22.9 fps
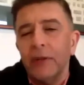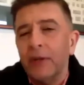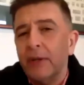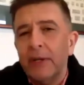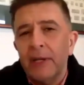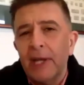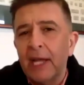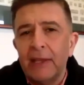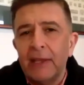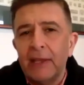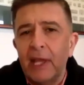
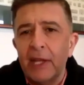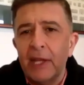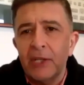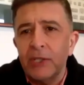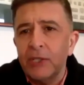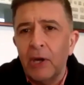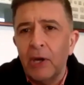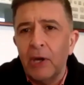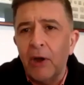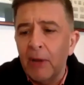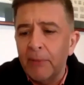at that
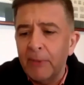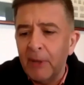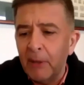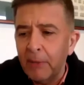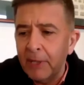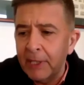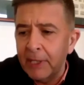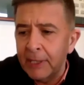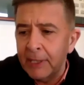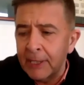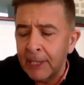time.
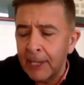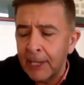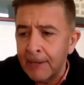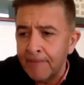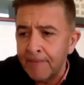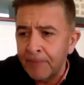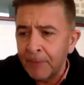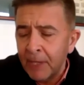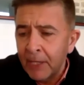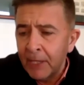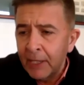
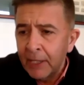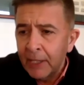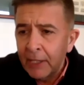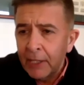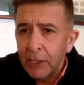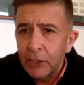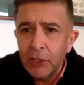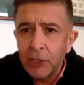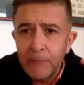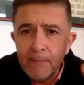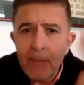
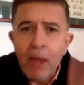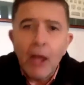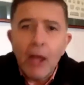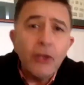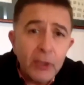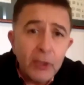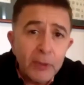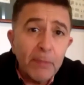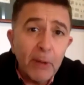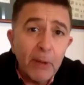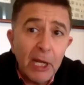To
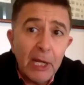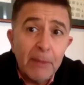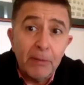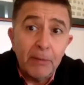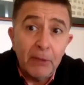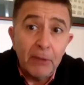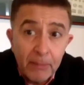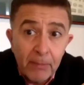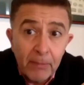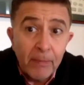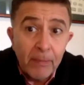most
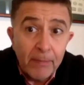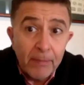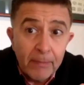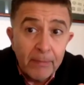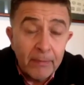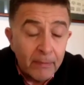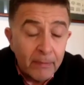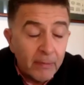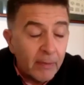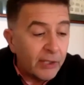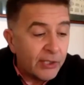people,
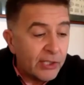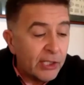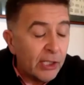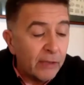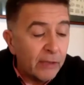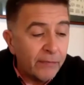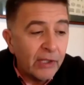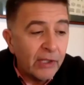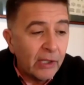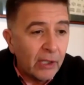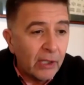
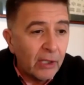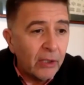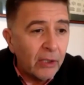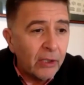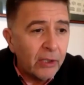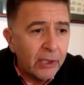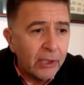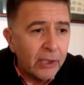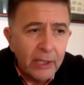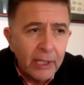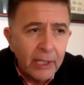myself
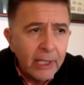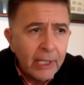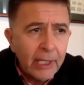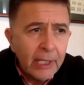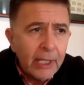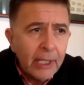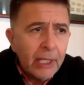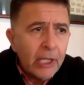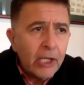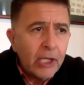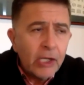included,
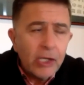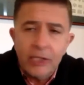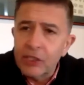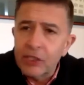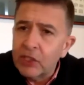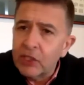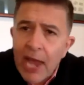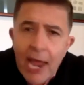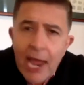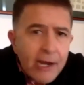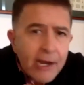
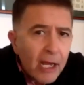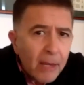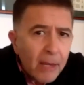stand-up